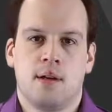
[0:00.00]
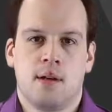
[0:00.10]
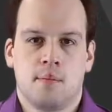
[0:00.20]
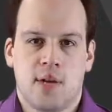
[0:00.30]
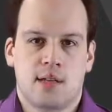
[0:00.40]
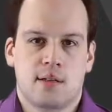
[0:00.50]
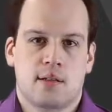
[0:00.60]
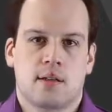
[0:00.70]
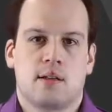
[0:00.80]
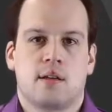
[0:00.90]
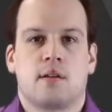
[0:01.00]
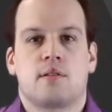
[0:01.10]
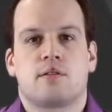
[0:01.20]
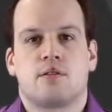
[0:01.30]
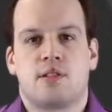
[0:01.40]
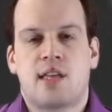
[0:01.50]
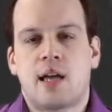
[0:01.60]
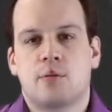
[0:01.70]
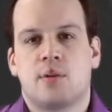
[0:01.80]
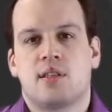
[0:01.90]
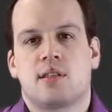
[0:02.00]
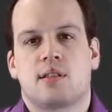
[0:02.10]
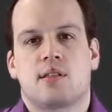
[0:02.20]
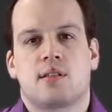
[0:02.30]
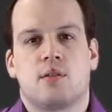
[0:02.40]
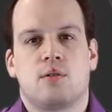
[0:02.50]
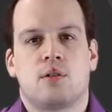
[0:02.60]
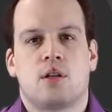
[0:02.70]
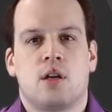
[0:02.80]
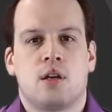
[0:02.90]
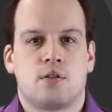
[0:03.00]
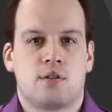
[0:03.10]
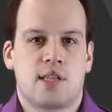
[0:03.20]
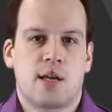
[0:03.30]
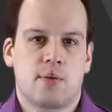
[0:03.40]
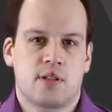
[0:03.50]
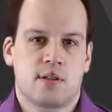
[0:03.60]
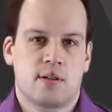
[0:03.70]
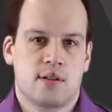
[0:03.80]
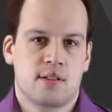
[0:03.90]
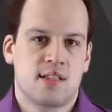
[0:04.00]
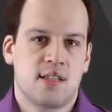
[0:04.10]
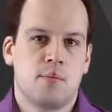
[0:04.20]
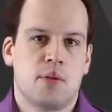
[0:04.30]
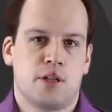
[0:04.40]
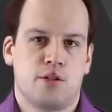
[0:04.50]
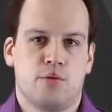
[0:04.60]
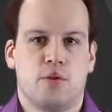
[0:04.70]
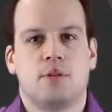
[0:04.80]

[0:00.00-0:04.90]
But to start with, it is good to start with a simple tool.